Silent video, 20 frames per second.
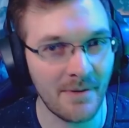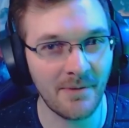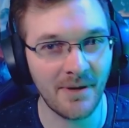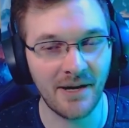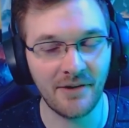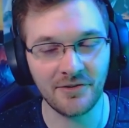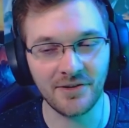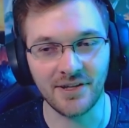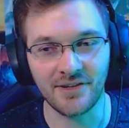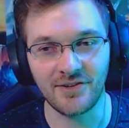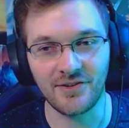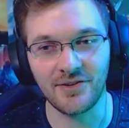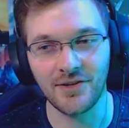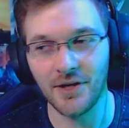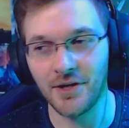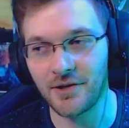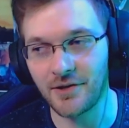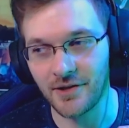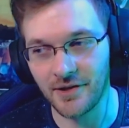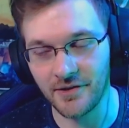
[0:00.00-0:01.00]
I was like
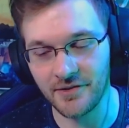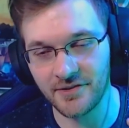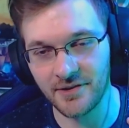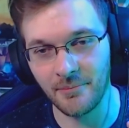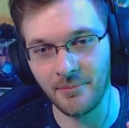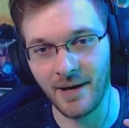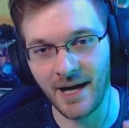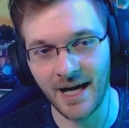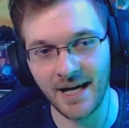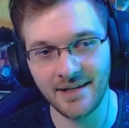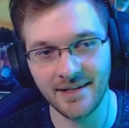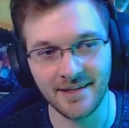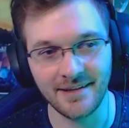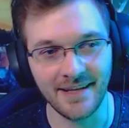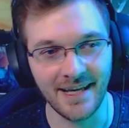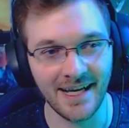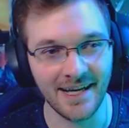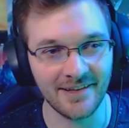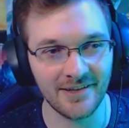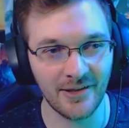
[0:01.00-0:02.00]
so close to buying a
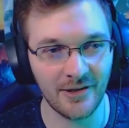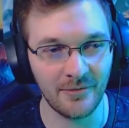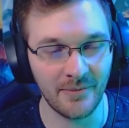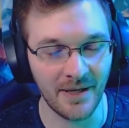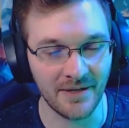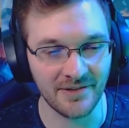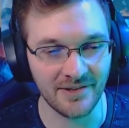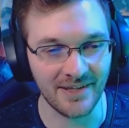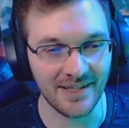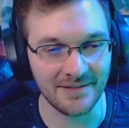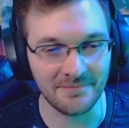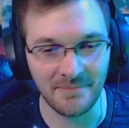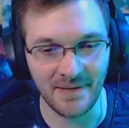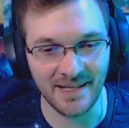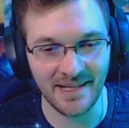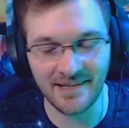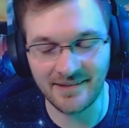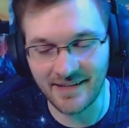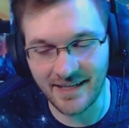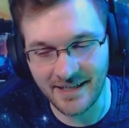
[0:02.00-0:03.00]
Dazzle, but I was just like, man,
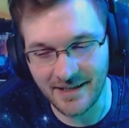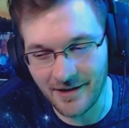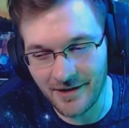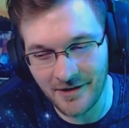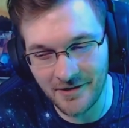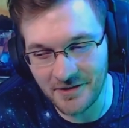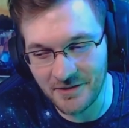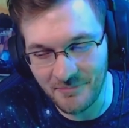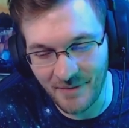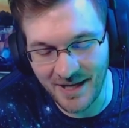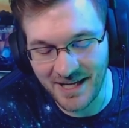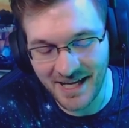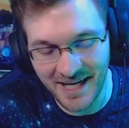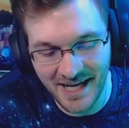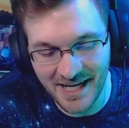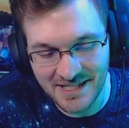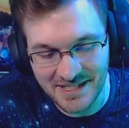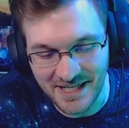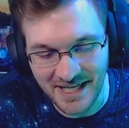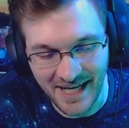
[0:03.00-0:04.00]
that's like all my
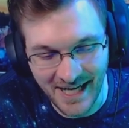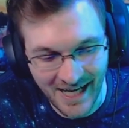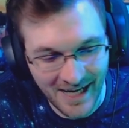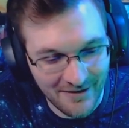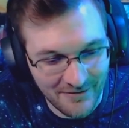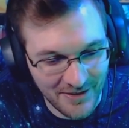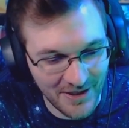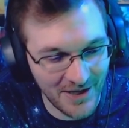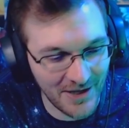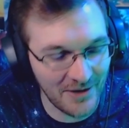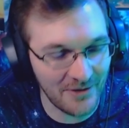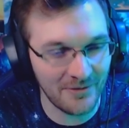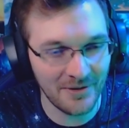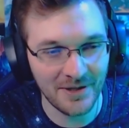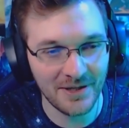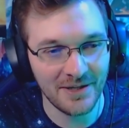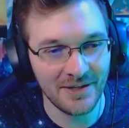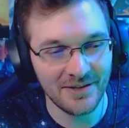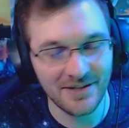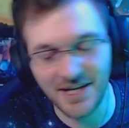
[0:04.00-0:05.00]
cash I have though.
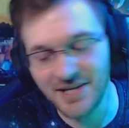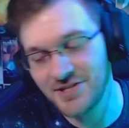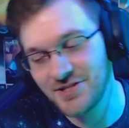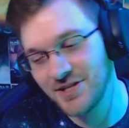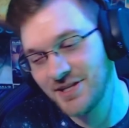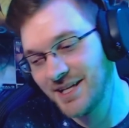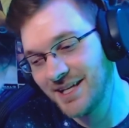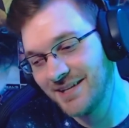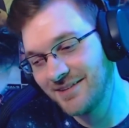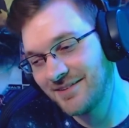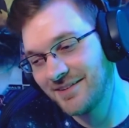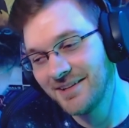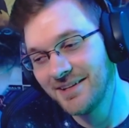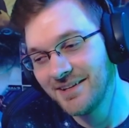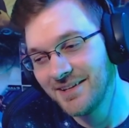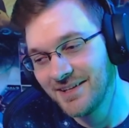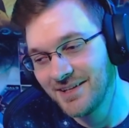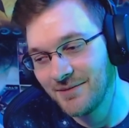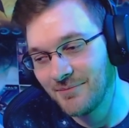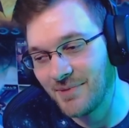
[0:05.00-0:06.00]
I shouldn't. Yes.
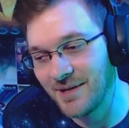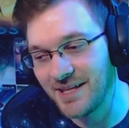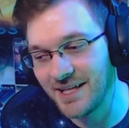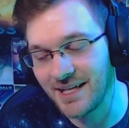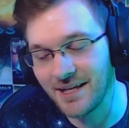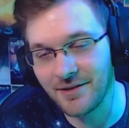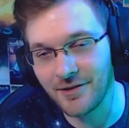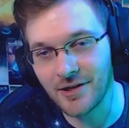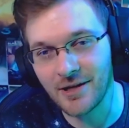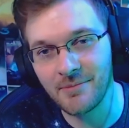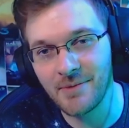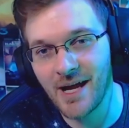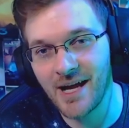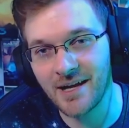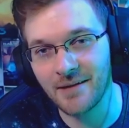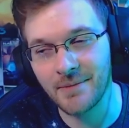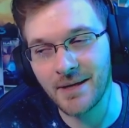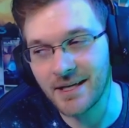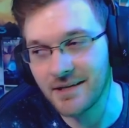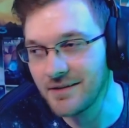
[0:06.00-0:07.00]
But then I'm looking yeah. back,
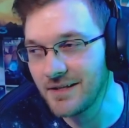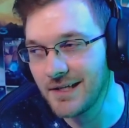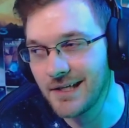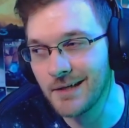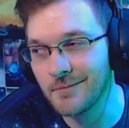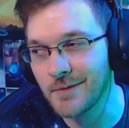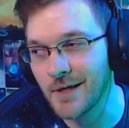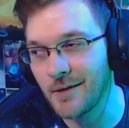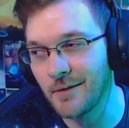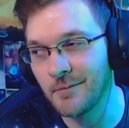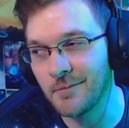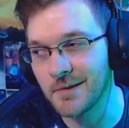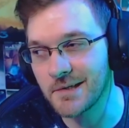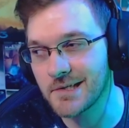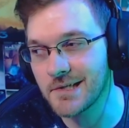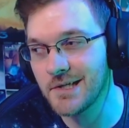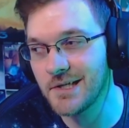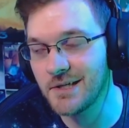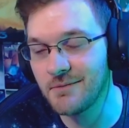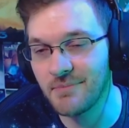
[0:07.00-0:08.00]
I'm like, eh, I probably
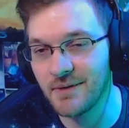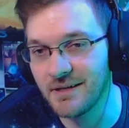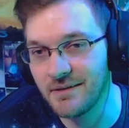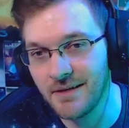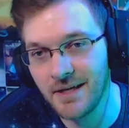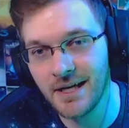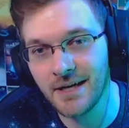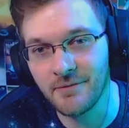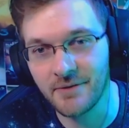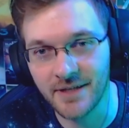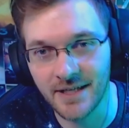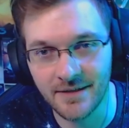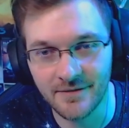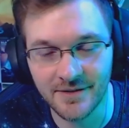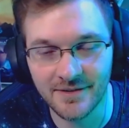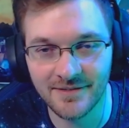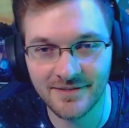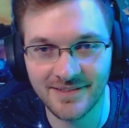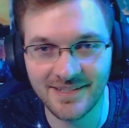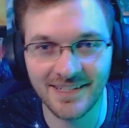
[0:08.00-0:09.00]
should, but yeah,
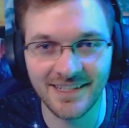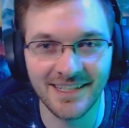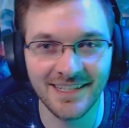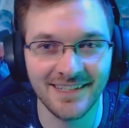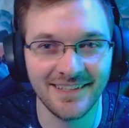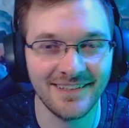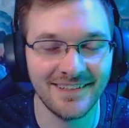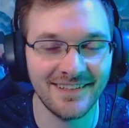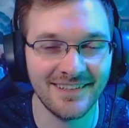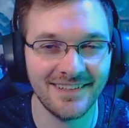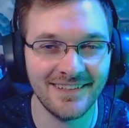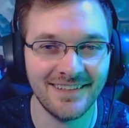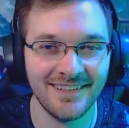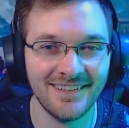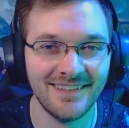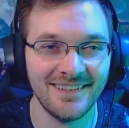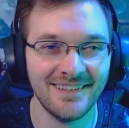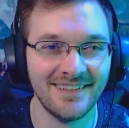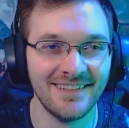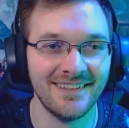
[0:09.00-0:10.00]
whatever.
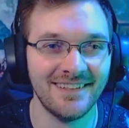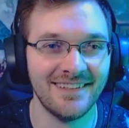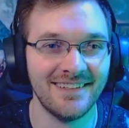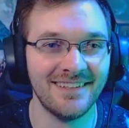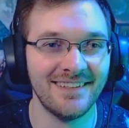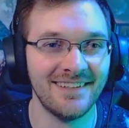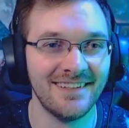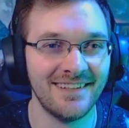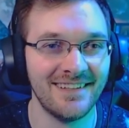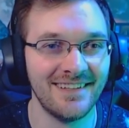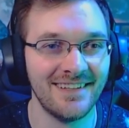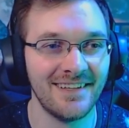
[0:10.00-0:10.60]
What was your first cap